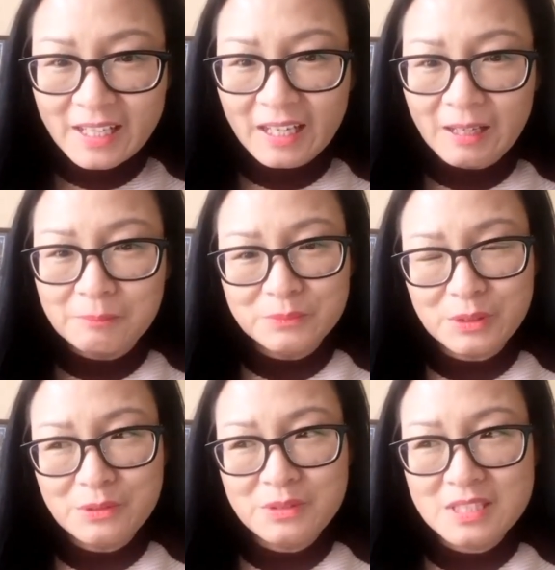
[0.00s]

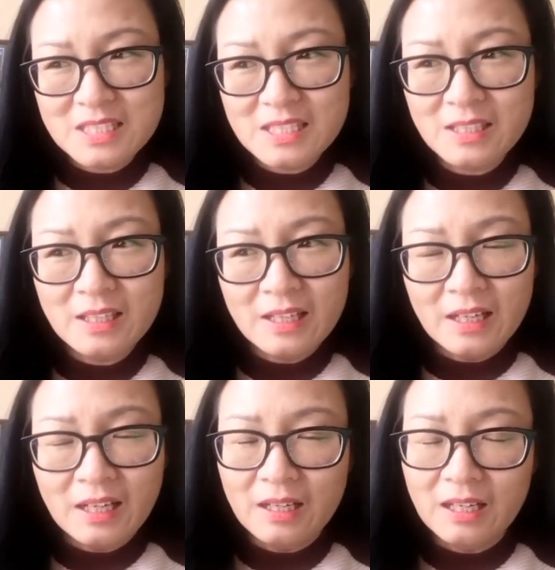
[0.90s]
Do you see
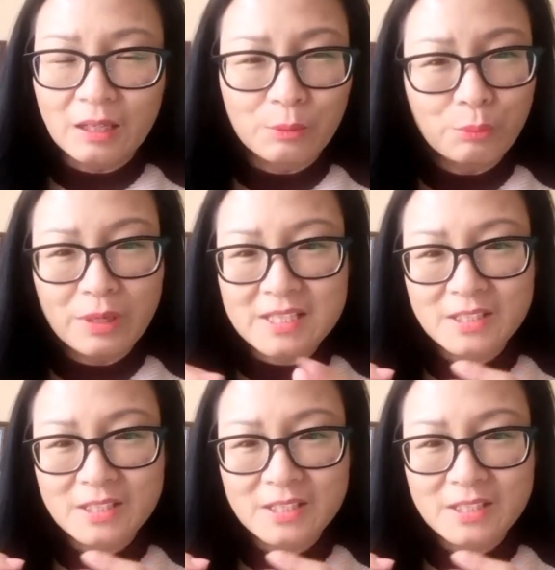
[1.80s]
when